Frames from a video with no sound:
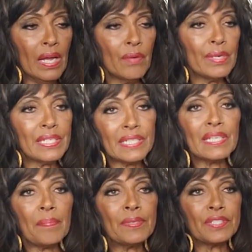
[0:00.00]
We did
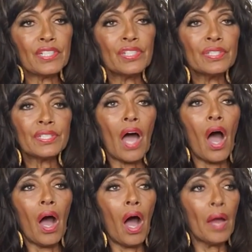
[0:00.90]
depositions
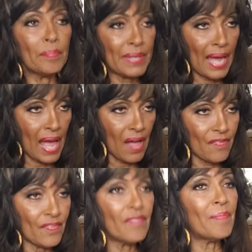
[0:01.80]
on behalf
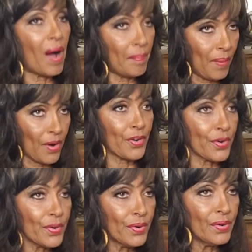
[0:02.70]
of Bob
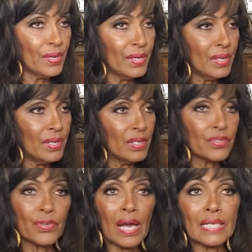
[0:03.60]
Barker,
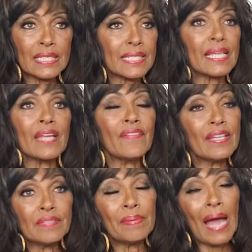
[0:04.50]
trying to save
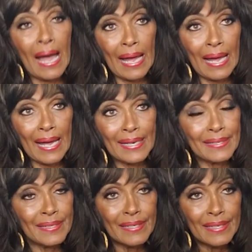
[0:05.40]
his
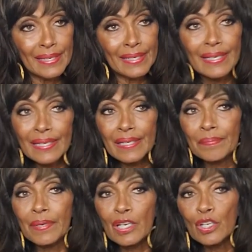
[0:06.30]
behind.
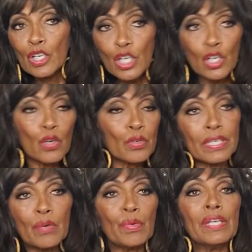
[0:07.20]
But little
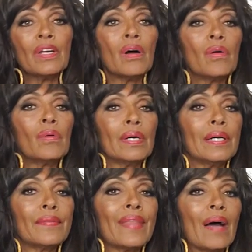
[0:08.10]
did we know
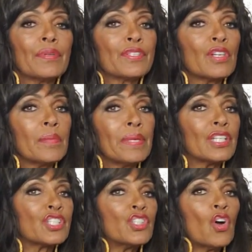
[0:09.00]
that was going to be a
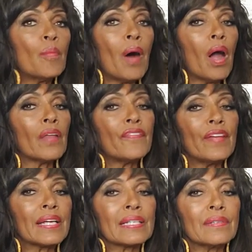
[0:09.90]
snowball
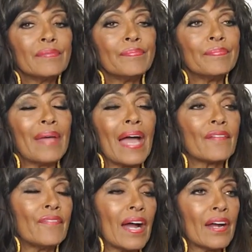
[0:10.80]
effect and
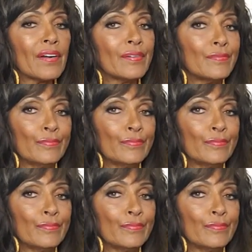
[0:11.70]
backfire